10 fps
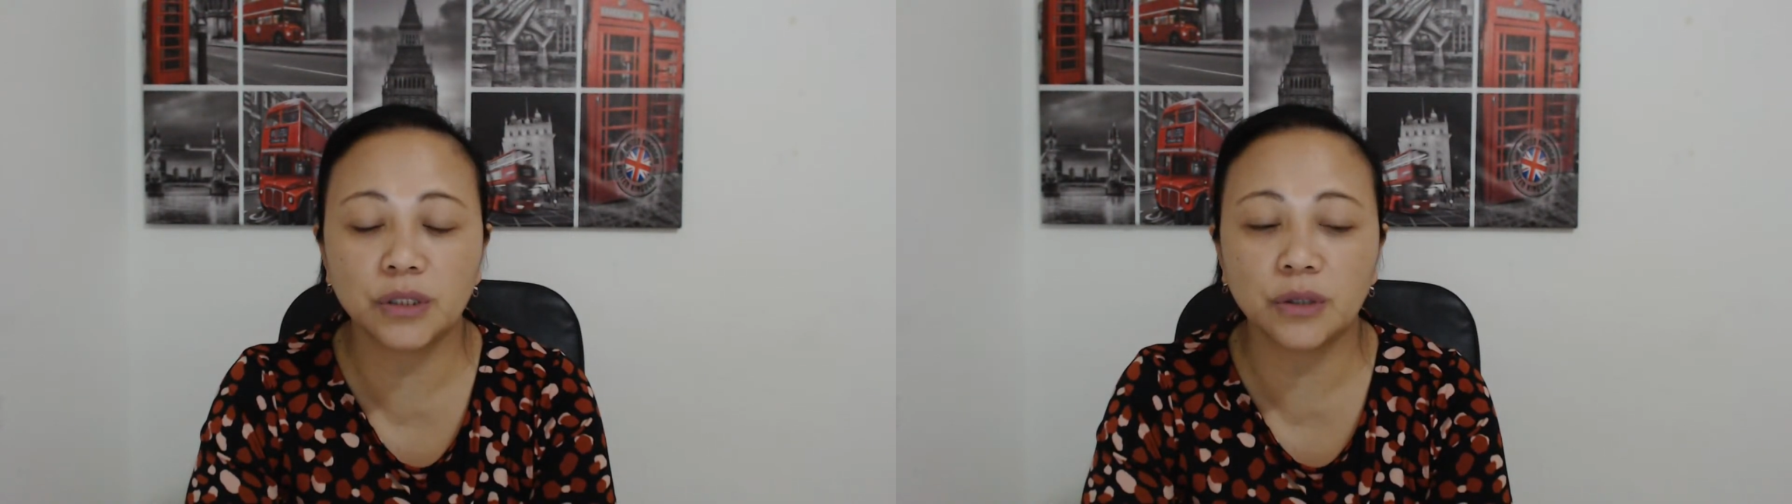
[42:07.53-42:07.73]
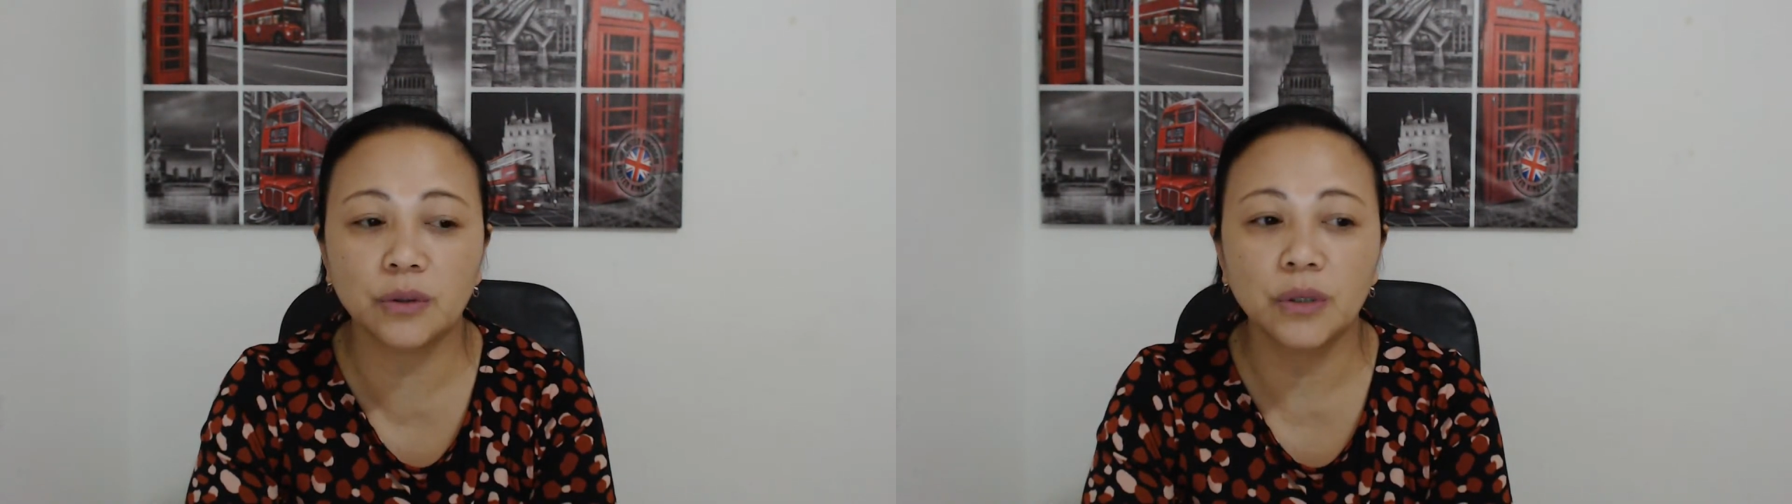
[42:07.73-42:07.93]

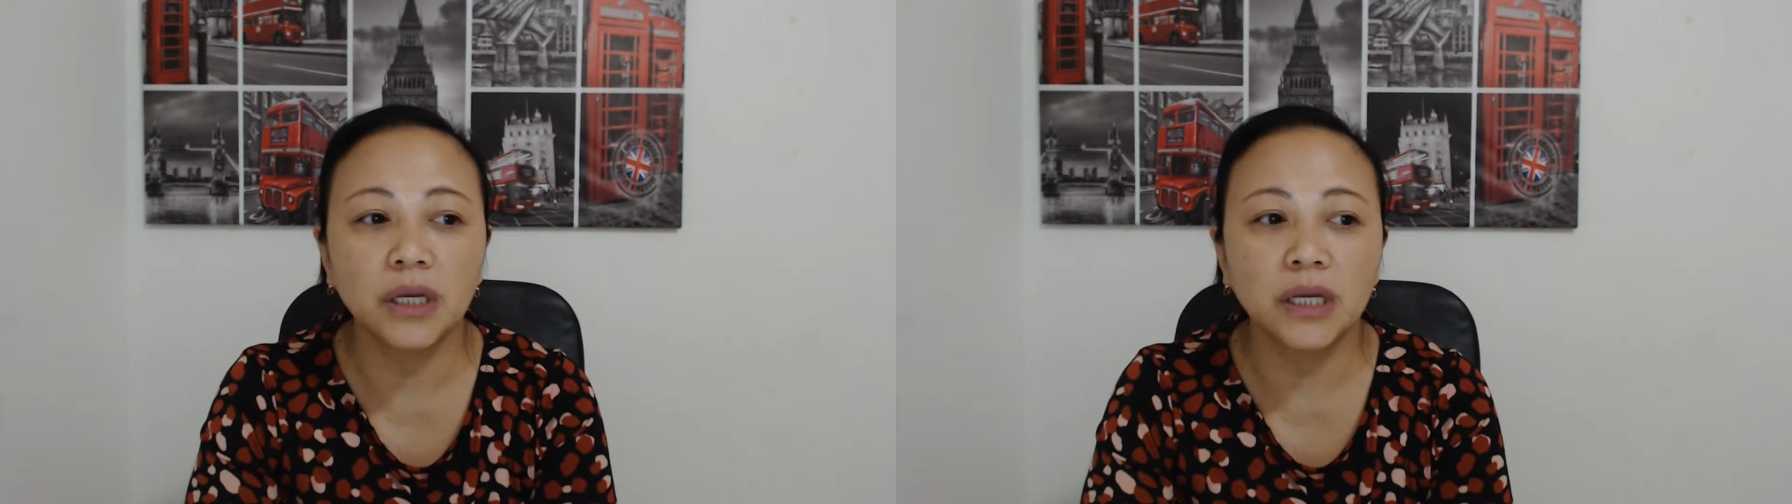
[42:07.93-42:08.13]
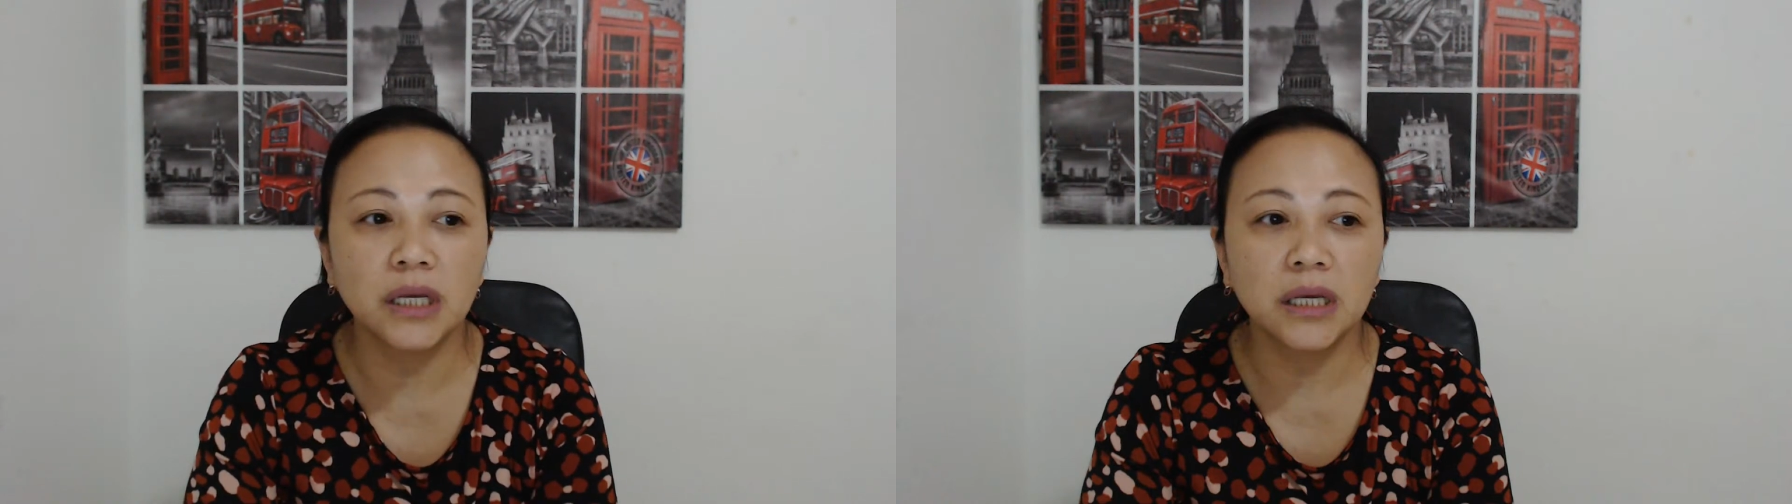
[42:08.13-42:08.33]
So
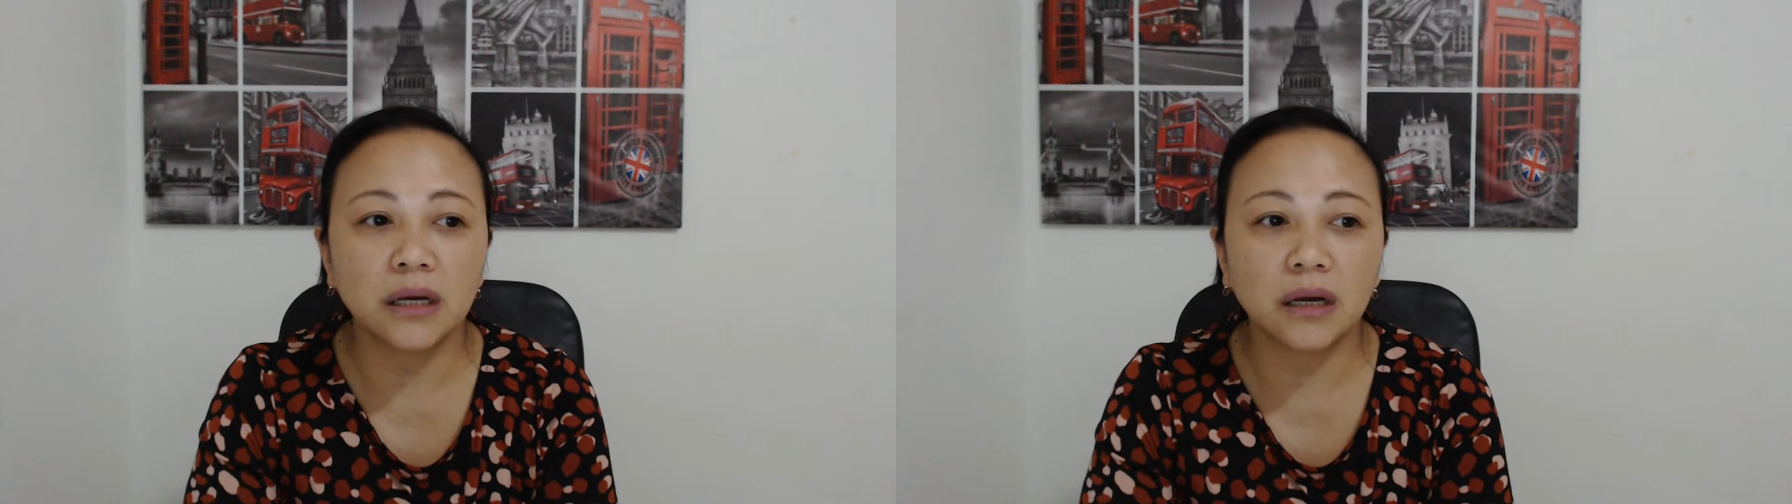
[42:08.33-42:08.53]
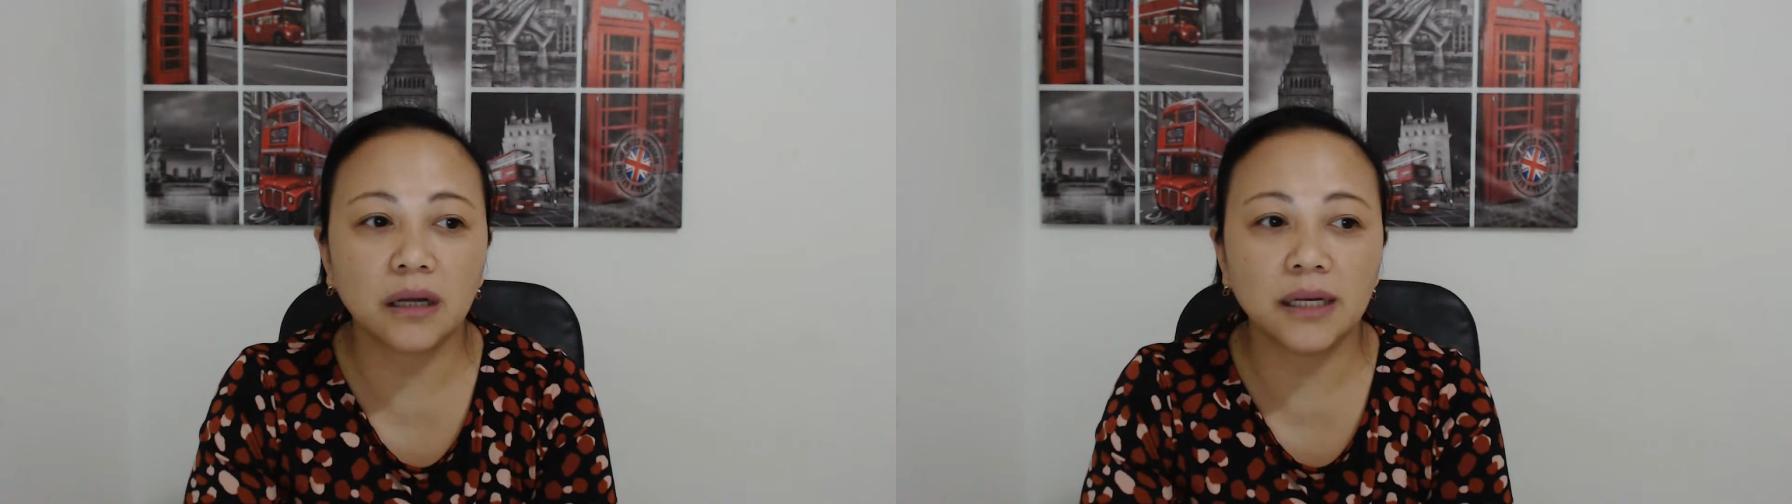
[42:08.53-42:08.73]

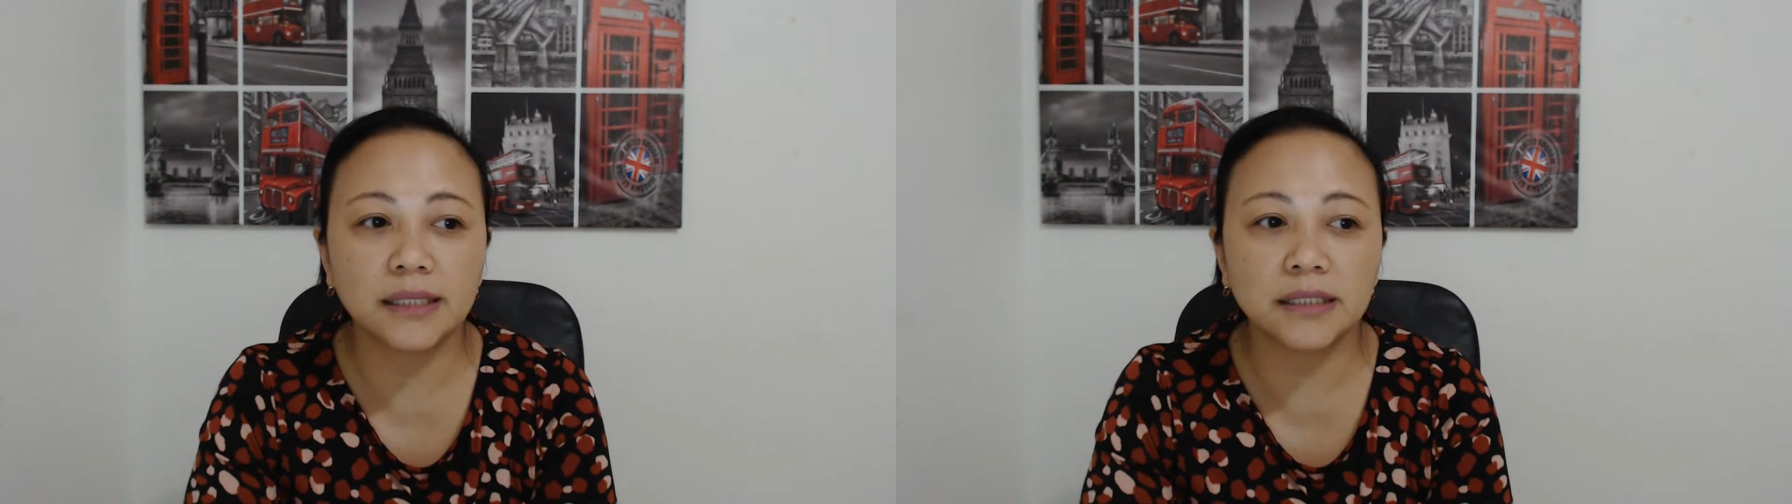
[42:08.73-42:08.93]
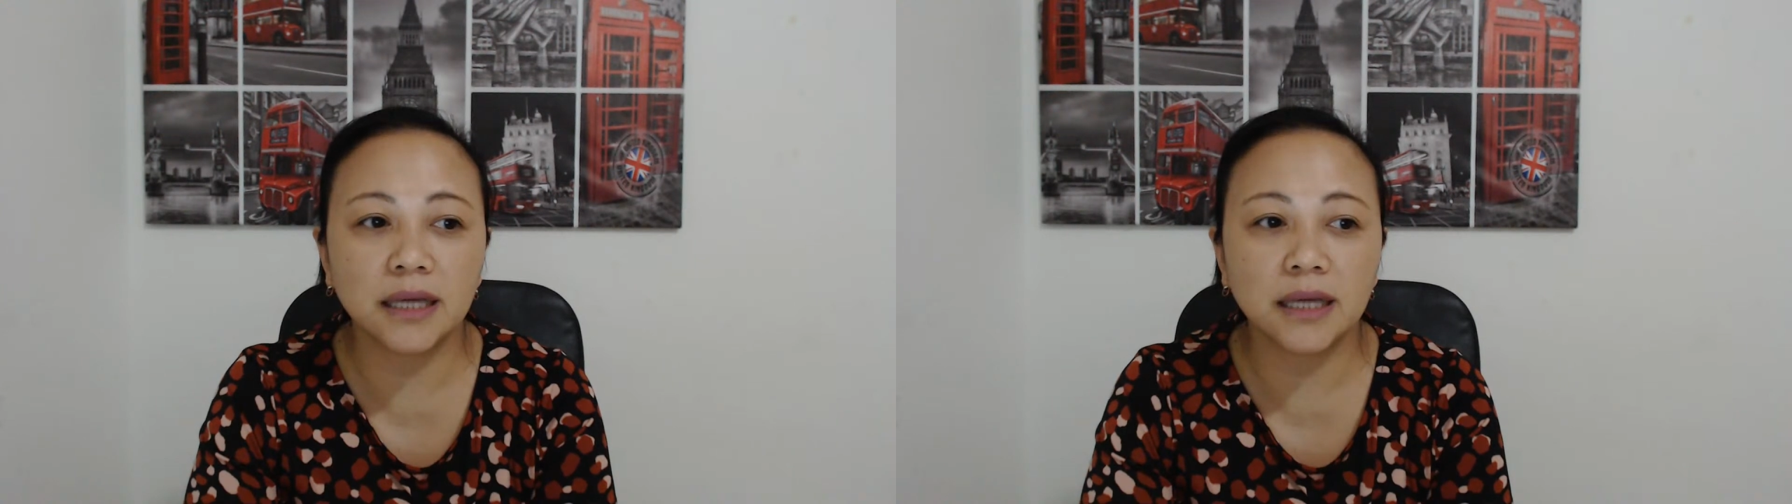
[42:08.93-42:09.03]
let's